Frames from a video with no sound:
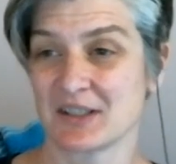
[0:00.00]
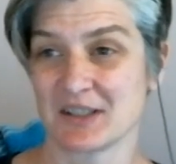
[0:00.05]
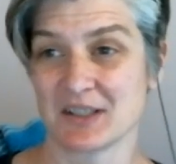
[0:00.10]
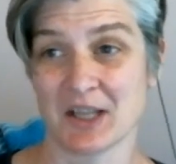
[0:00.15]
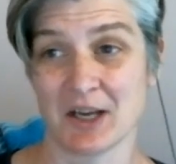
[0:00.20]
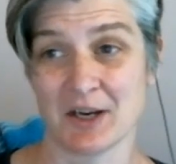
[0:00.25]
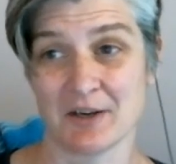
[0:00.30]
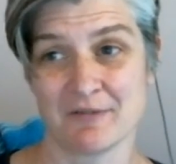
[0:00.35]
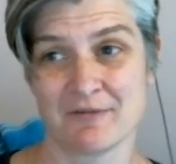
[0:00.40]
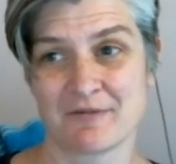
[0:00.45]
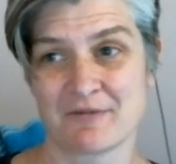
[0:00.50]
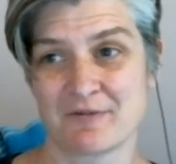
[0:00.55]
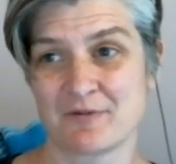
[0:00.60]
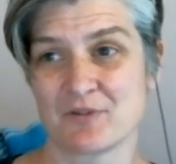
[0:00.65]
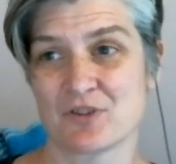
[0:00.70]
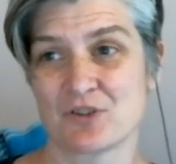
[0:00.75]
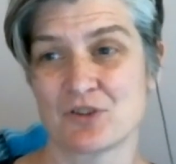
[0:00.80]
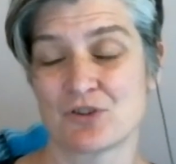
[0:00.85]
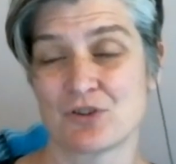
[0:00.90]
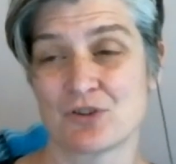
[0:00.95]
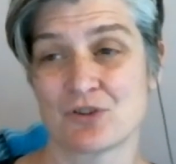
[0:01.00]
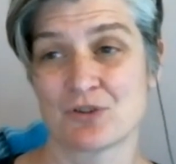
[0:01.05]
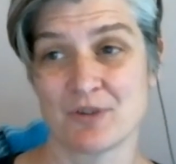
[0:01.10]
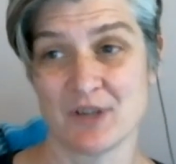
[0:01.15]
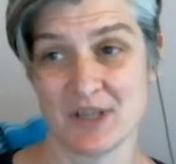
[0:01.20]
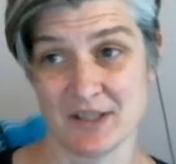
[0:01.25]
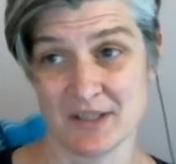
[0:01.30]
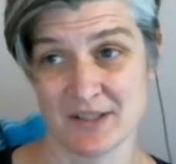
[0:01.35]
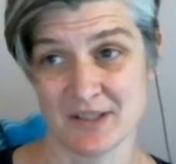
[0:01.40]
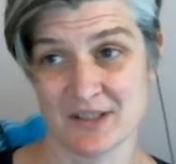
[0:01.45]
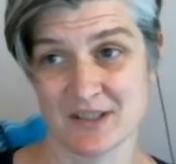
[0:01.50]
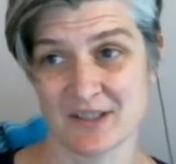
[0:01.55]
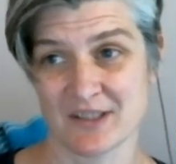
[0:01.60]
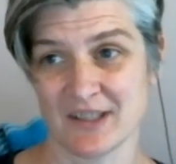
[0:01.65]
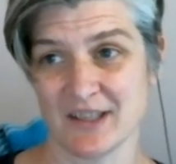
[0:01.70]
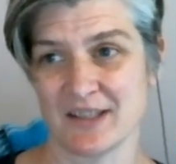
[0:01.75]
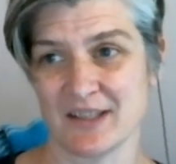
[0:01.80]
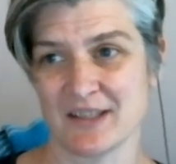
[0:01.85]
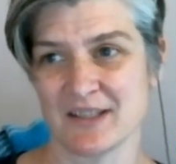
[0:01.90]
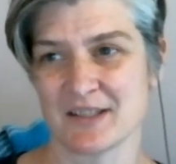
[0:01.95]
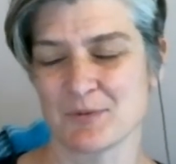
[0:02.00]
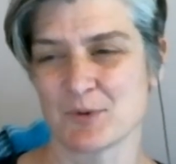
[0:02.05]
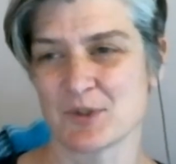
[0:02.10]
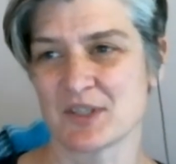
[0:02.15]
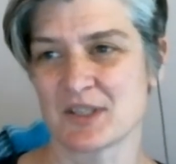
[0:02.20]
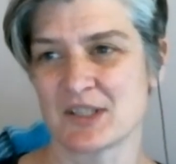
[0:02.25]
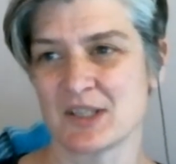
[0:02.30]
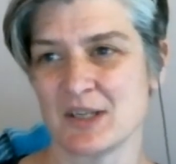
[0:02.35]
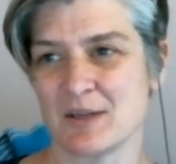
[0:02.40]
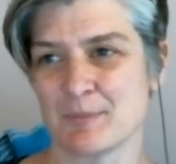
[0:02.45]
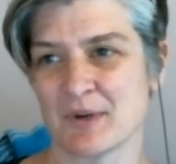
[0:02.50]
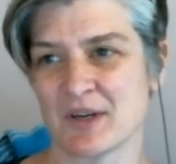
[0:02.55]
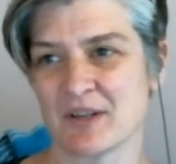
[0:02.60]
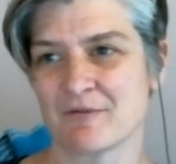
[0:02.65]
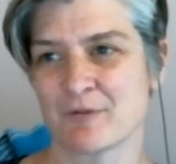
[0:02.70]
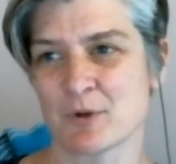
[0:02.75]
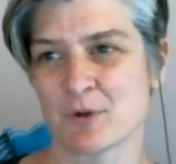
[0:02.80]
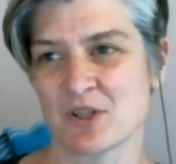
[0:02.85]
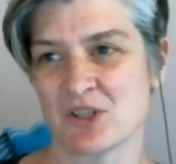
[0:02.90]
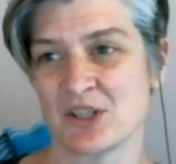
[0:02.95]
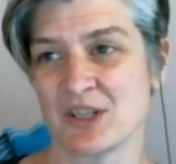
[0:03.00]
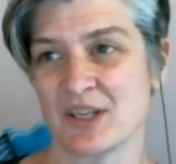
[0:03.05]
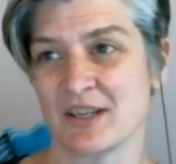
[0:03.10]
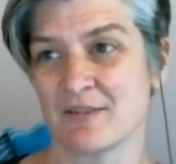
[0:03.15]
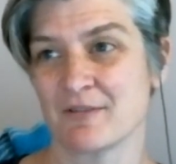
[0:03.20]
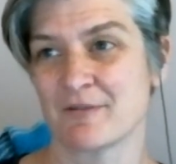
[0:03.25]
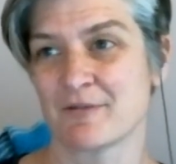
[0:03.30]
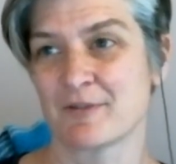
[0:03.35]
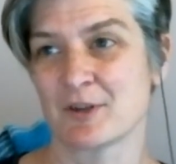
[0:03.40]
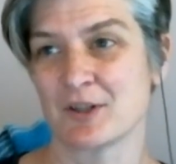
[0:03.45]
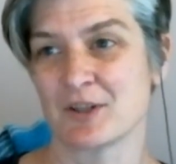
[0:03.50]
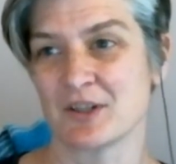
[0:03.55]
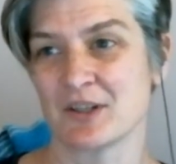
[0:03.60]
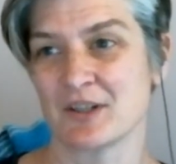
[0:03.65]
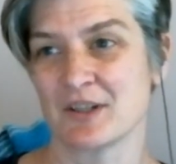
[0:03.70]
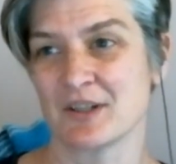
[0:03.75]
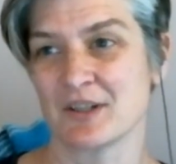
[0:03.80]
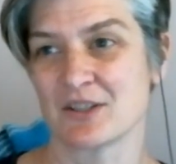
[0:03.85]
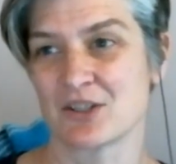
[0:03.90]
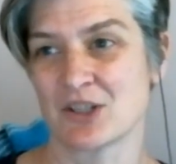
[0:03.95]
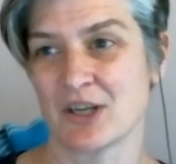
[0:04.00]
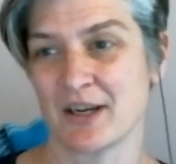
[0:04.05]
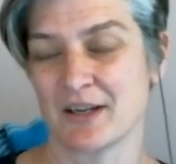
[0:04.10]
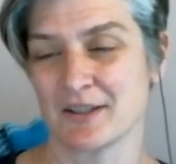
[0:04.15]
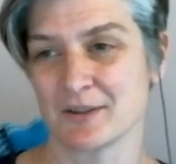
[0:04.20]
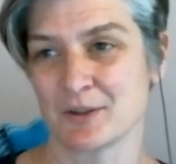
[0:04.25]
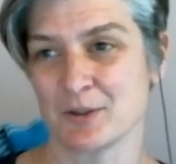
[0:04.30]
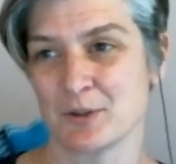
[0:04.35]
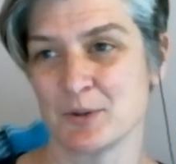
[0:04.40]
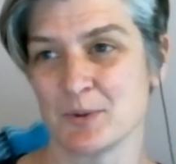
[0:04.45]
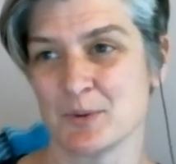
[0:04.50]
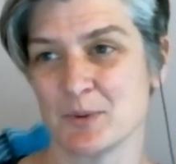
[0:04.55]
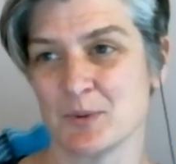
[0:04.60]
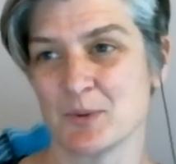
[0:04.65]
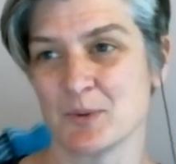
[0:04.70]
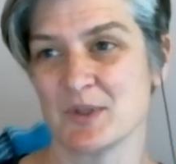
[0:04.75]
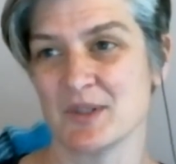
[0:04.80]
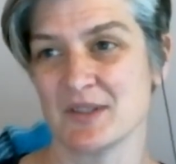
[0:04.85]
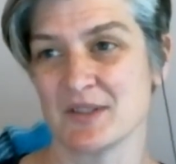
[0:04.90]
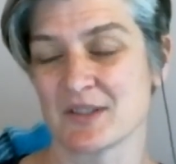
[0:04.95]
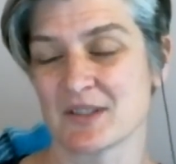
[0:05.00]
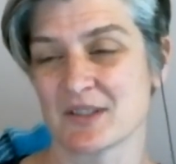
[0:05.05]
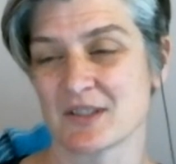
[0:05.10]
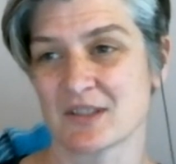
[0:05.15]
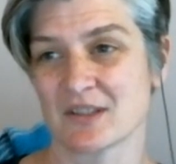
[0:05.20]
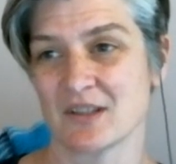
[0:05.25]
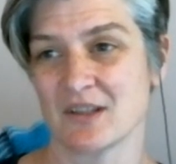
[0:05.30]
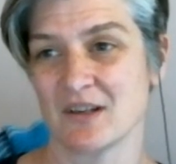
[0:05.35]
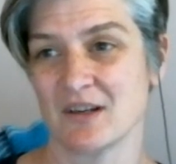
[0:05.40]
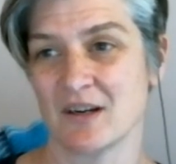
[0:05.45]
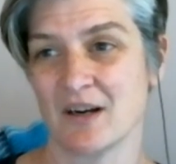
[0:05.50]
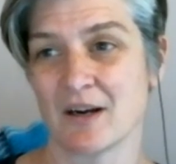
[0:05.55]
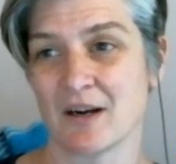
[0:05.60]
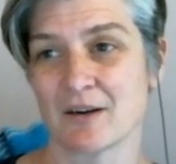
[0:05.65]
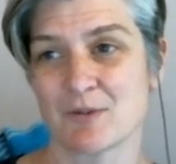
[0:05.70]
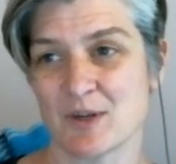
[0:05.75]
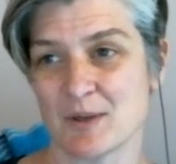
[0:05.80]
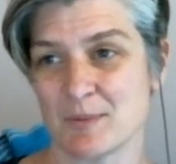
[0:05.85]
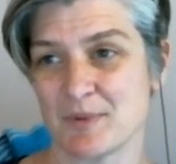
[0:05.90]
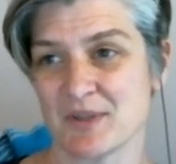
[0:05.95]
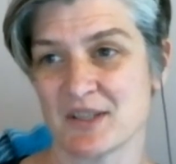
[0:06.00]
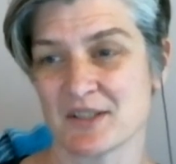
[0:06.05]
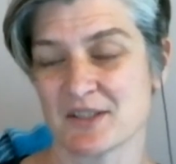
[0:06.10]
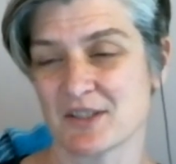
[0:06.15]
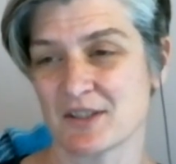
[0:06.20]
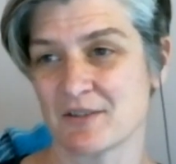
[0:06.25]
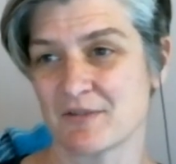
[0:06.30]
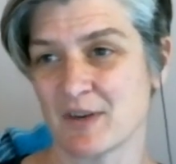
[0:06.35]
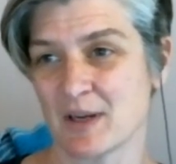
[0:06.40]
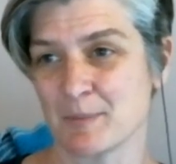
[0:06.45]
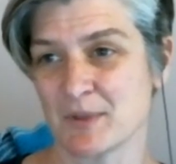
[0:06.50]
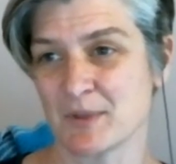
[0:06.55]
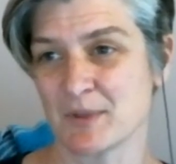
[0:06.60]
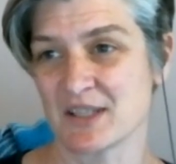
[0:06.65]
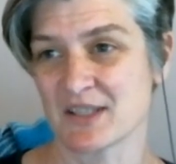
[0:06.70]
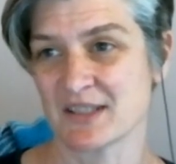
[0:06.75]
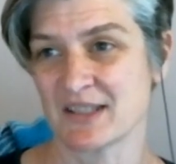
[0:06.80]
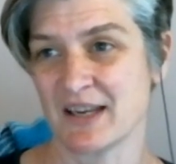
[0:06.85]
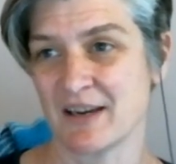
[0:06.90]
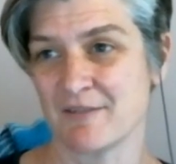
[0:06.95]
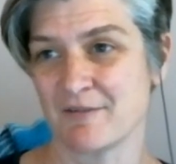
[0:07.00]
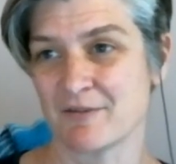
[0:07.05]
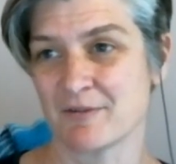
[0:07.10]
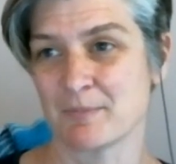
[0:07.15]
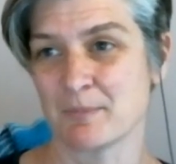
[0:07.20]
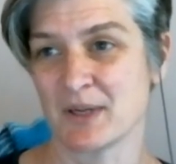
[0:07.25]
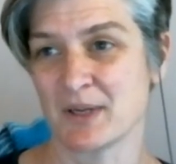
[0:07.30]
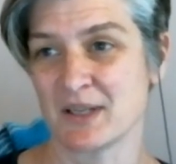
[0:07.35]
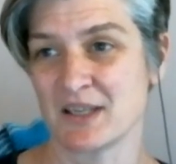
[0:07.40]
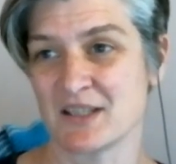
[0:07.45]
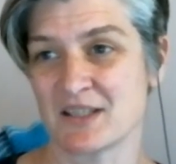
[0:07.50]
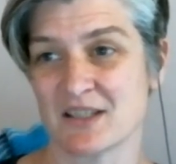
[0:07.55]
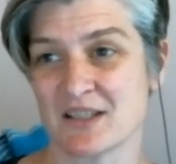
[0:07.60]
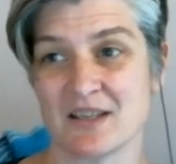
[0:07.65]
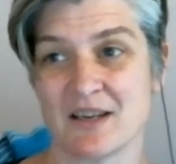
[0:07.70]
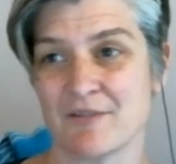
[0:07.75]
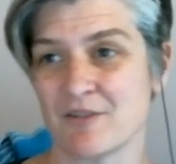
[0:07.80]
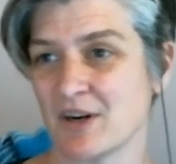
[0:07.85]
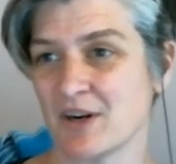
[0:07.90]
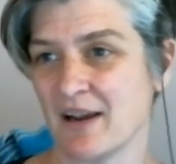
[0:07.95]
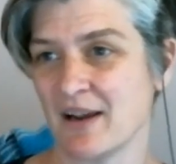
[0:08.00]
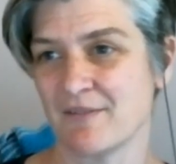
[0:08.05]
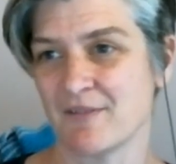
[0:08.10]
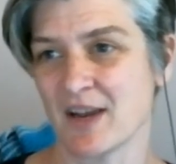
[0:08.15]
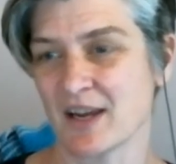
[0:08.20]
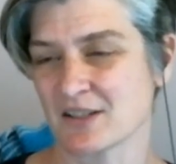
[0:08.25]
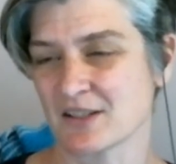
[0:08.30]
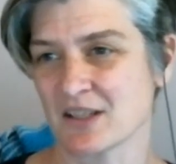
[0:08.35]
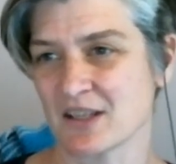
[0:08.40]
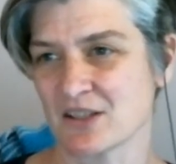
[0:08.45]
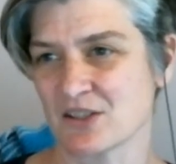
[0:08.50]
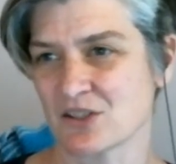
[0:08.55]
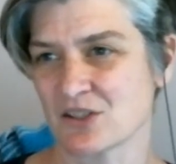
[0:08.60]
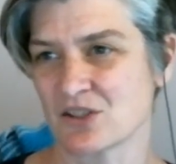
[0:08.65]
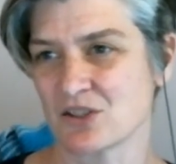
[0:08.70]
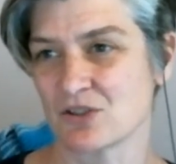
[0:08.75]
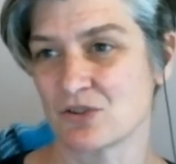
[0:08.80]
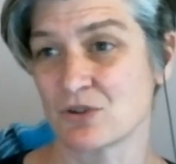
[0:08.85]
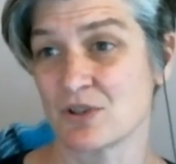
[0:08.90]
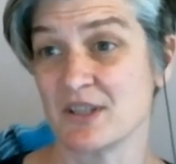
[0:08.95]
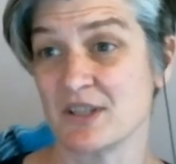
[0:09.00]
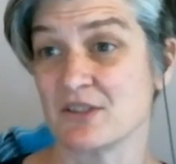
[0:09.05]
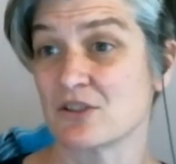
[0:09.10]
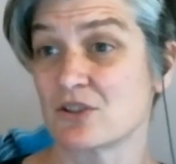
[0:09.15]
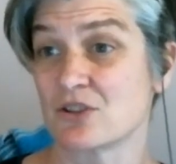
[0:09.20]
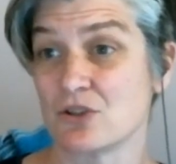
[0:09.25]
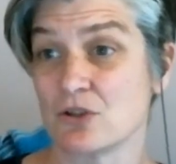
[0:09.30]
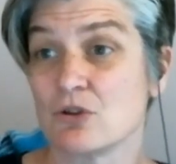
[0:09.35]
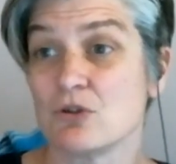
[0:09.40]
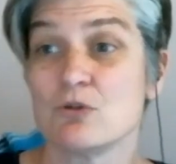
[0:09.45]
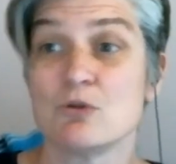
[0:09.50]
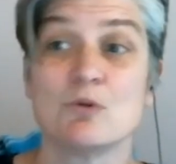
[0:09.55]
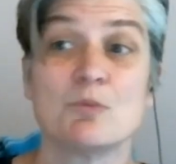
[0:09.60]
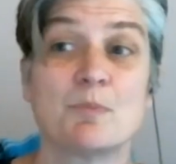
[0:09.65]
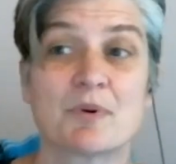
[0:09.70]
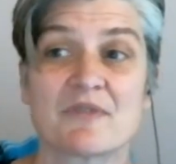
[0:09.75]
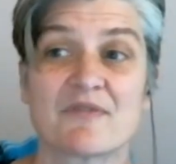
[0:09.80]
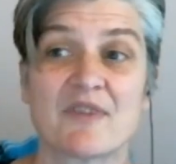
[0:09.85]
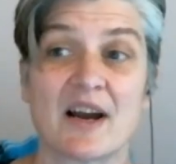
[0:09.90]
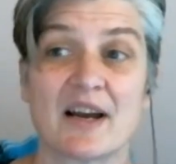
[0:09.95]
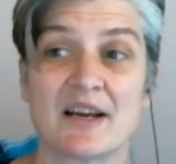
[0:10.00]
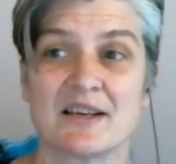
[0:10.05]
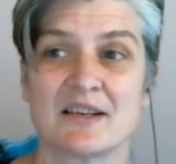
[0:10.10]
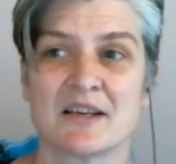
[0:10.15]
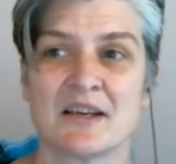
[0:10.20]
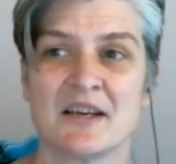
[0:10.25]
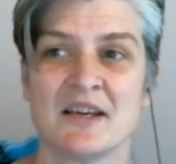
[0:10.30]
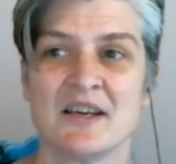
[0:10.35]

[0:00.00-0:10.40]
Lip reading: love treats. And it would seem unfortunate for a child who is hungry because their family doesn't have money to never have access to treats. Do you provide